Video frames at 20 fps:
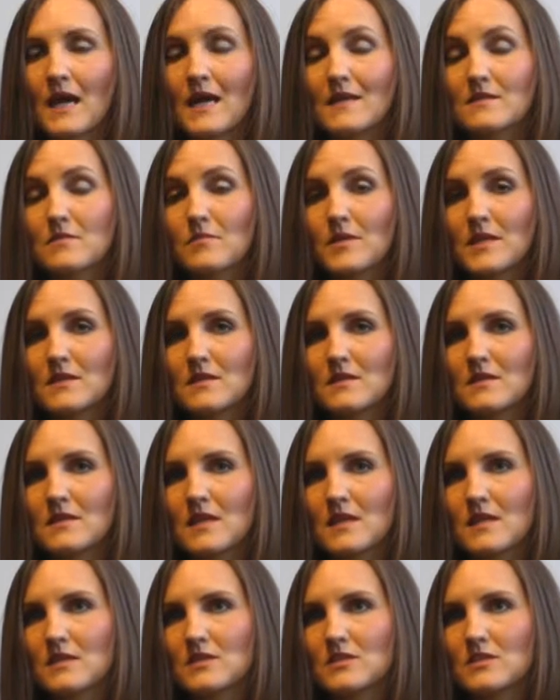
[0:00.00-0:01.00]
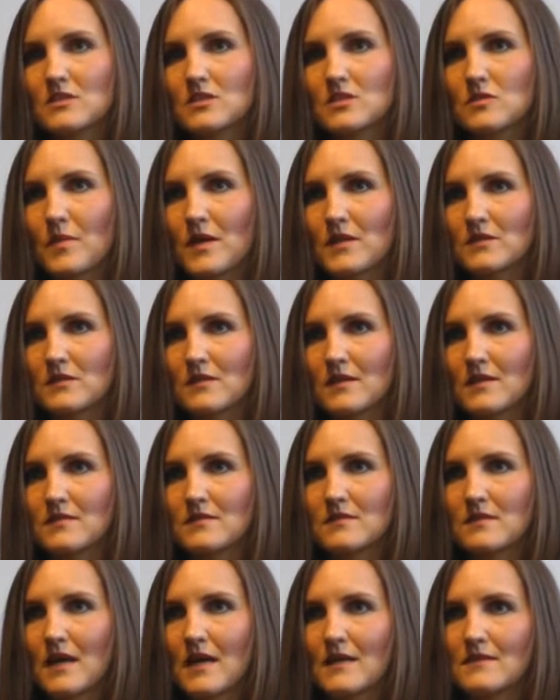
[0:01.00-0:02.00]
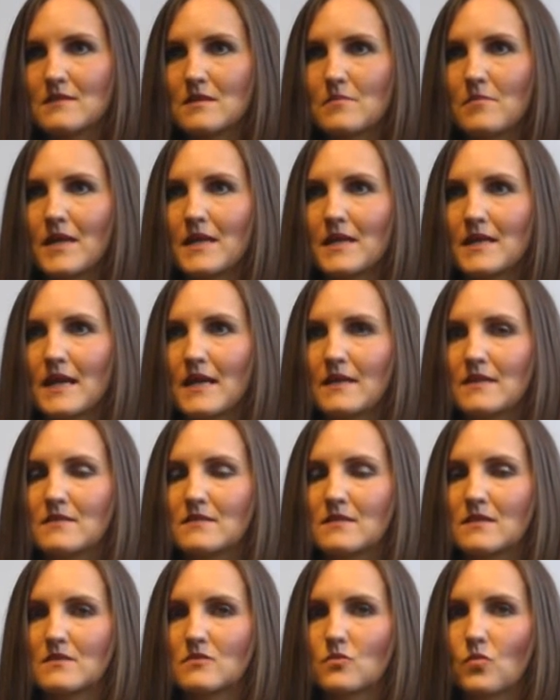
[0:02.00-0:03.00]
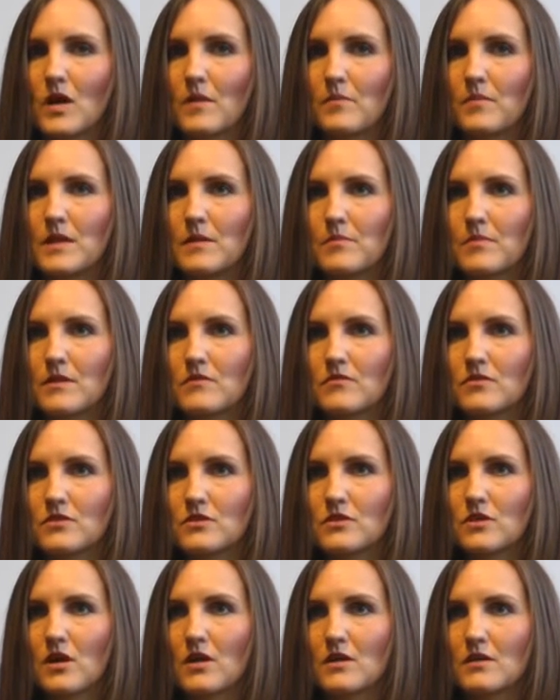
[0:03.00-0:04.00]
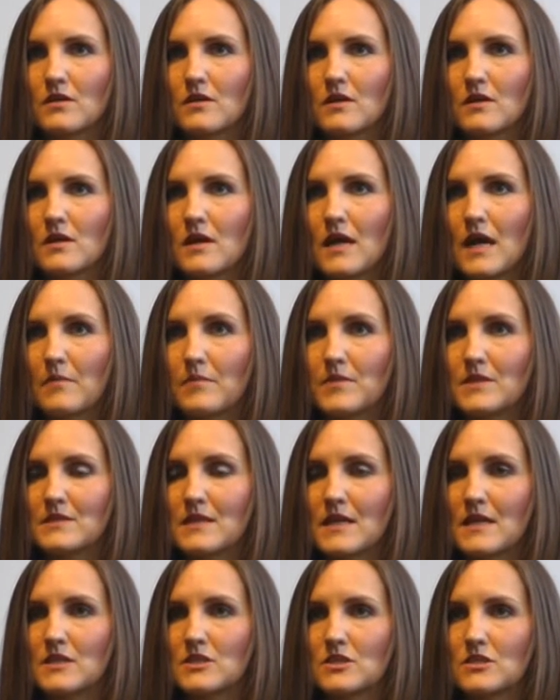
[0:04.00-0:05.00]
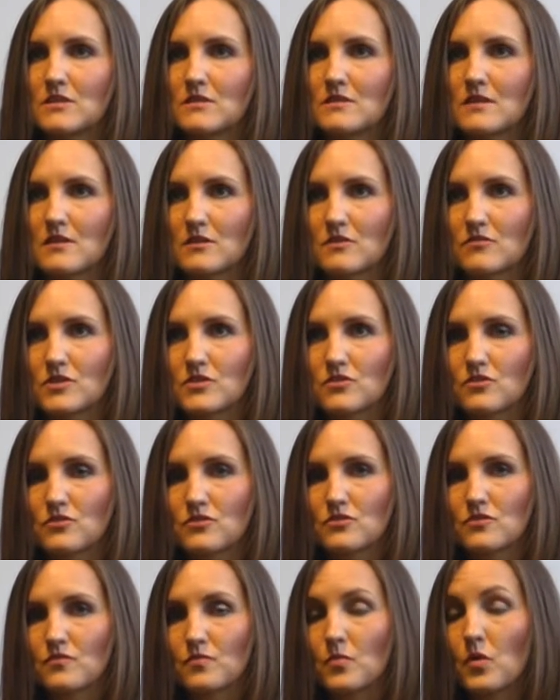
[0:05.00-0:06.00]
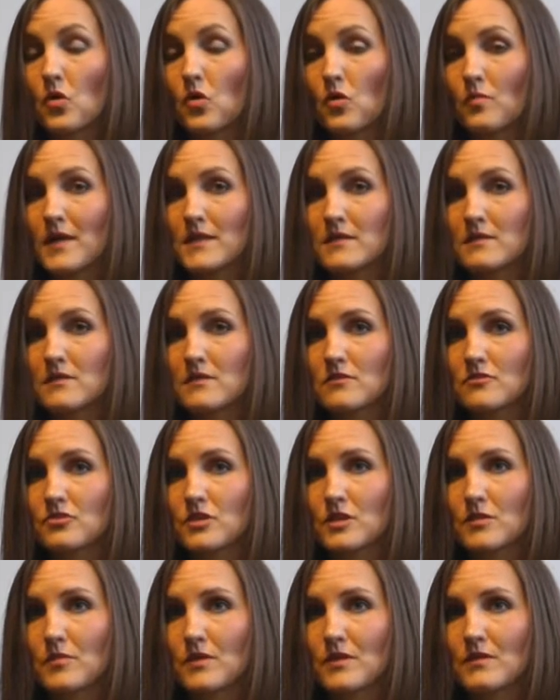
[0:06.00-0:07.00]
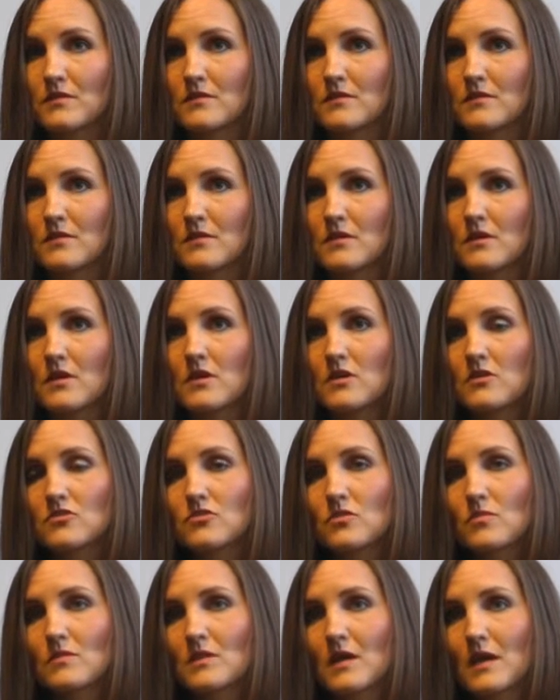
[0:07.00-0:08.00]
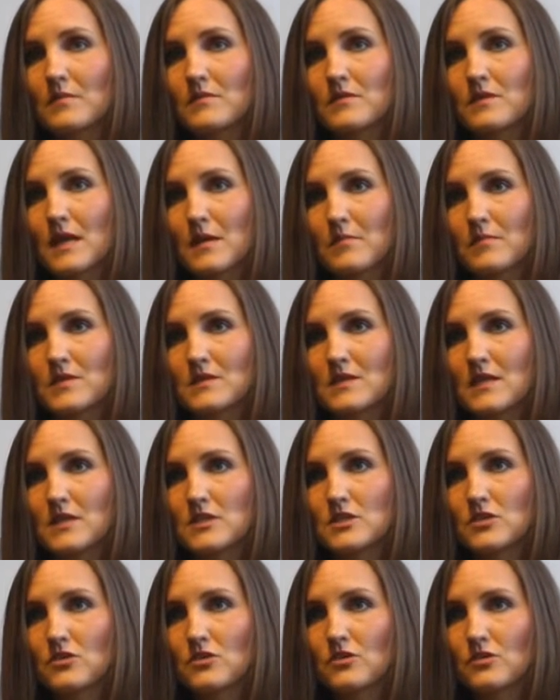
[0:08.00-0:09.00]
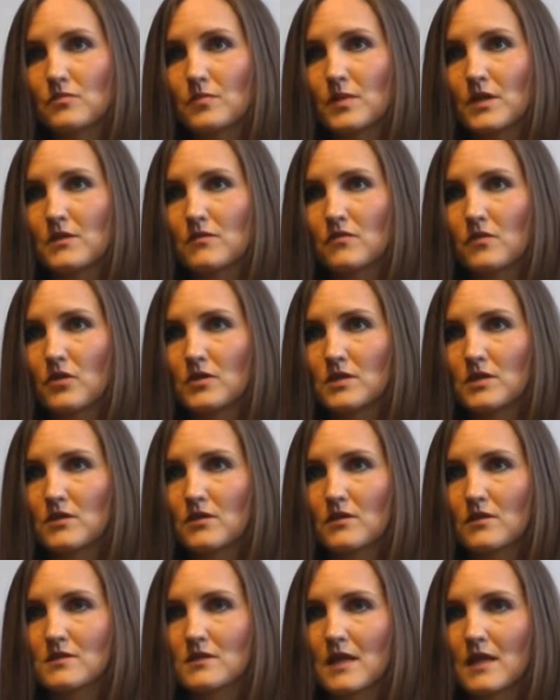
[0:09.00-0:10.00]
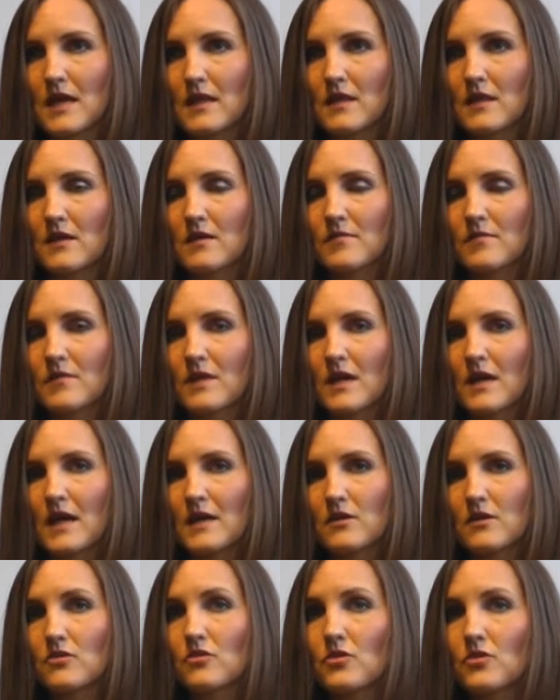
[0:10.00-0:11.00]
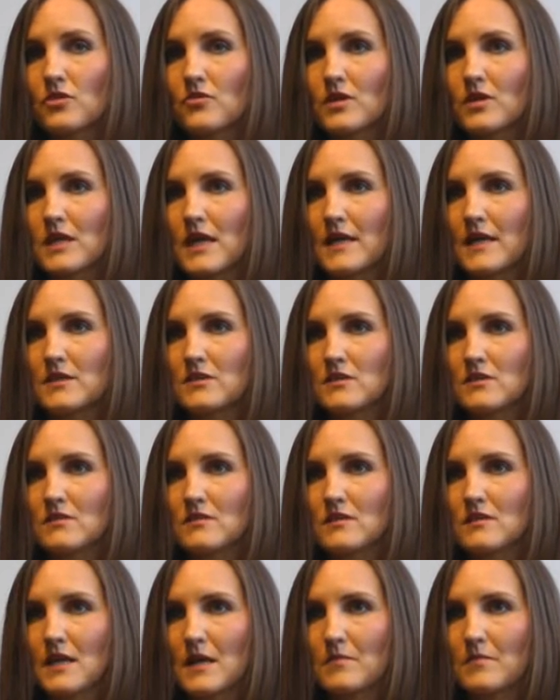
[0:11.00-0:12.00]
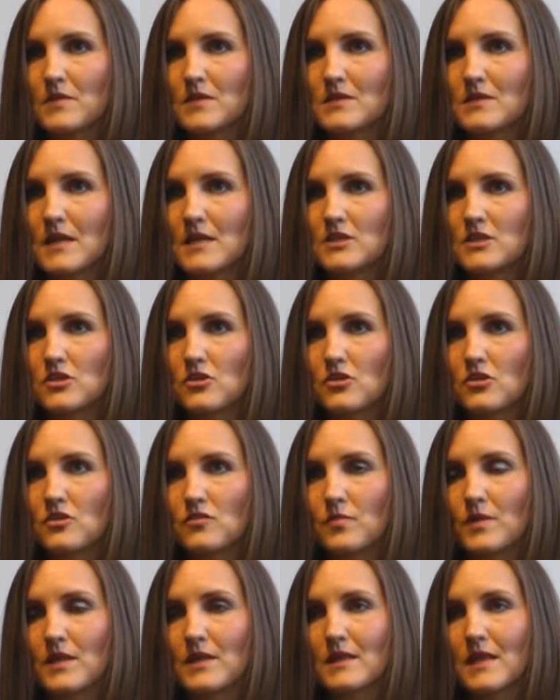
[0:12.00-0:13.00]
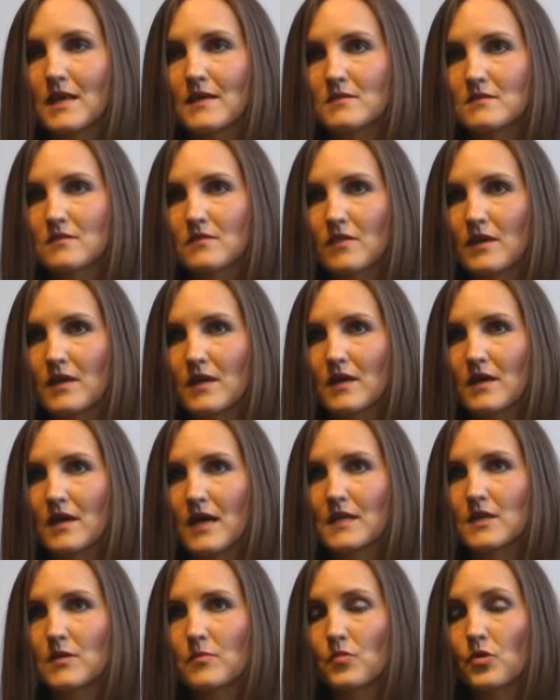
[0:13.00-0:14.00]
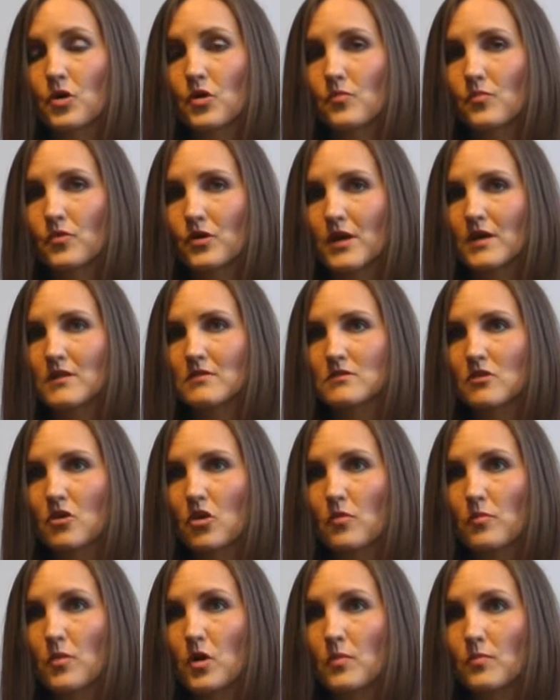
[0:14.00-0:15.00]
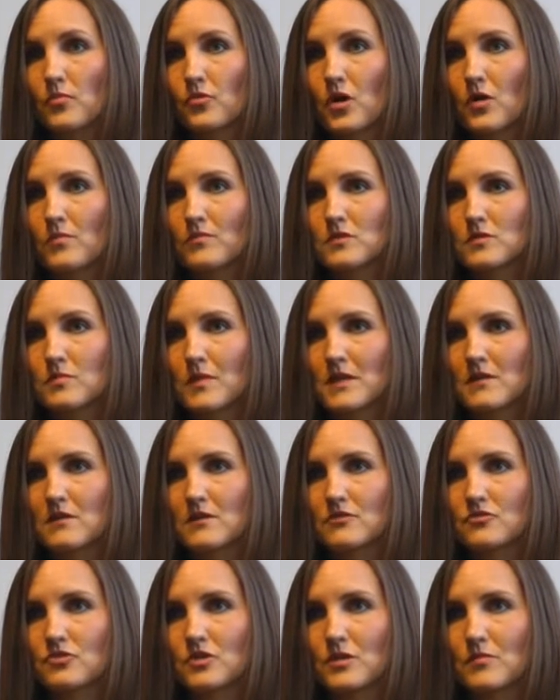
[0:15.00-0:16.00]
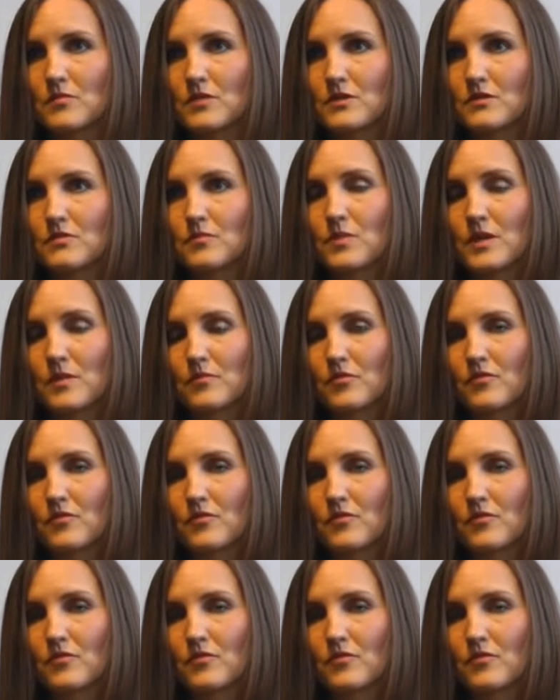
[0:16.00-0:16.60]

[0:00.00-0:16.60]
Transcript: As a medical negligence specialist, I see many cases where people have undergone amputations as a result of poor medical treatment. Sometimes the amputation could have been avoided altogether, and on other occasions the amputation could have been less severe had appropriate or more prompt medical treatment been